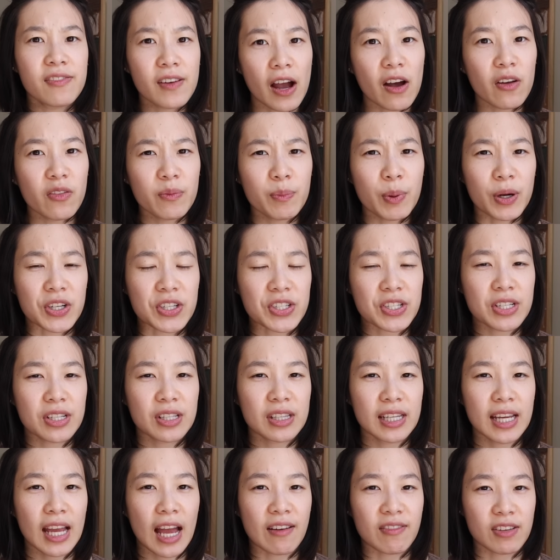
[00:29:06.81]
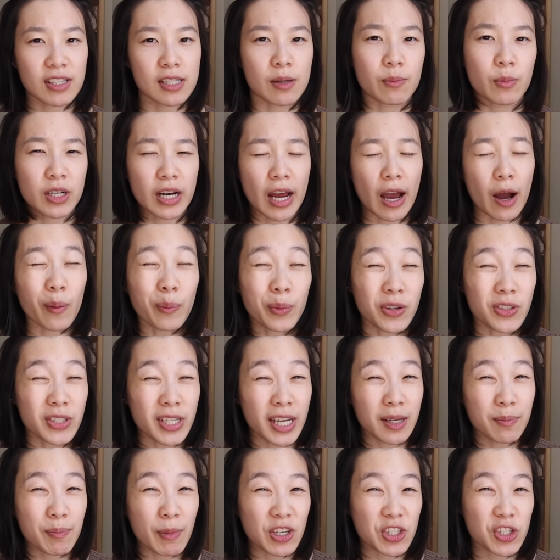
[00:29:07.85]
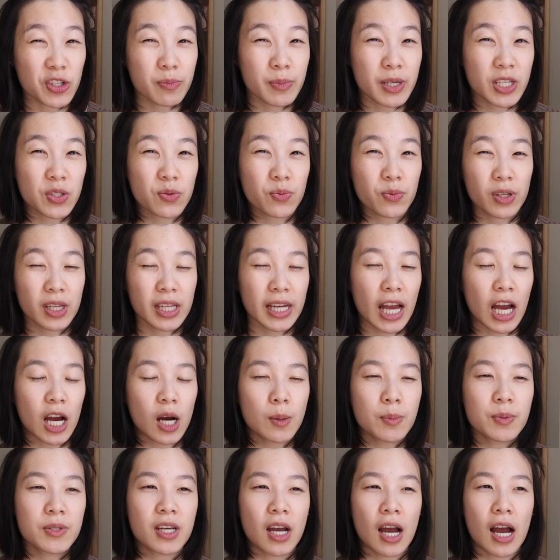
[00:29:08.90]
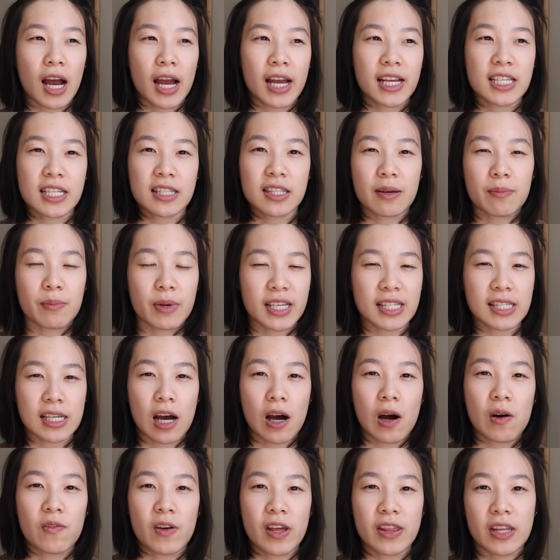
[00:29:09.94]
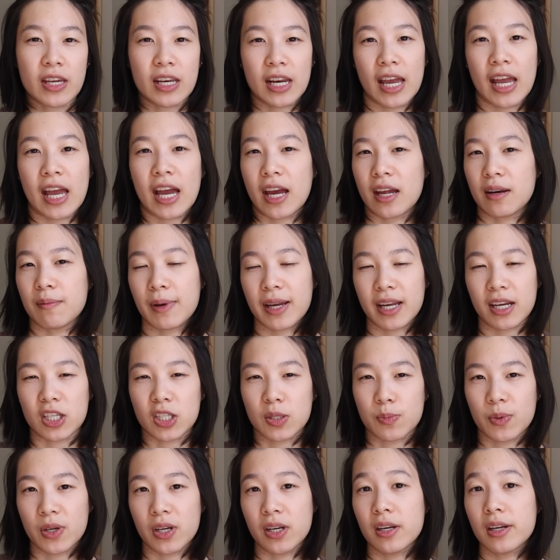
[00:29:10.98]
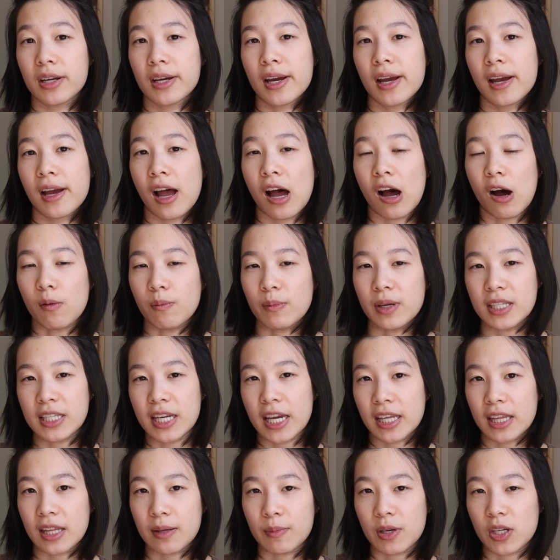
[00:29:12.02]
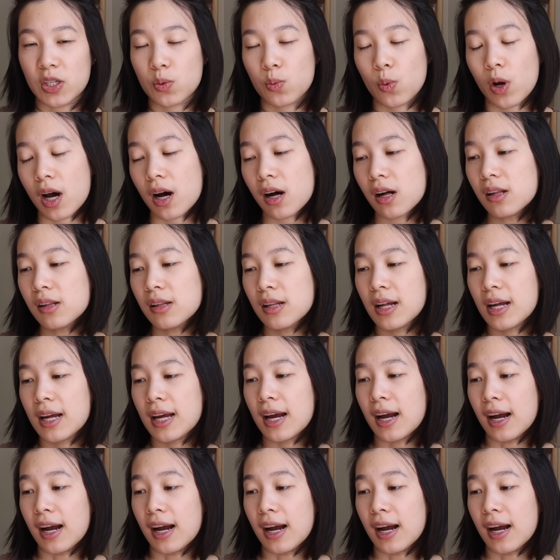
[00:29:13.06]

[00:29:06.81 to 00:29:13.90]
found personally having someone help you take measurements really helped. I did them myself, and then I had my husband help me take them as well.